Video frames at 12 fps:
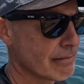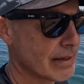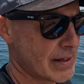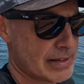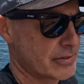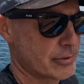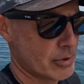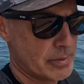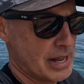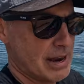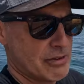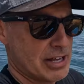and that's true. I
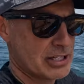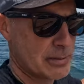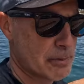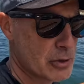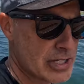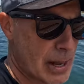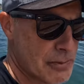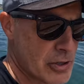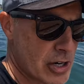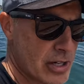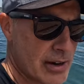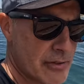mean, everything's a
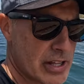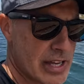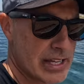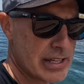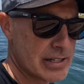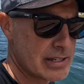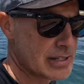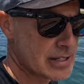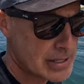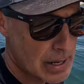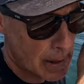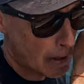perception. Everything
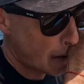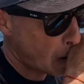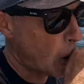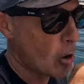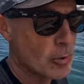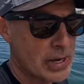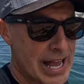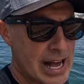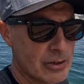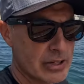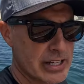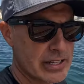is our
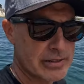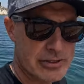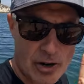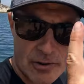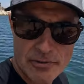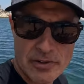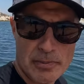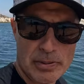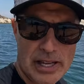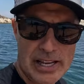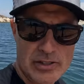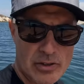reality. Sorry for the
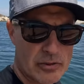planes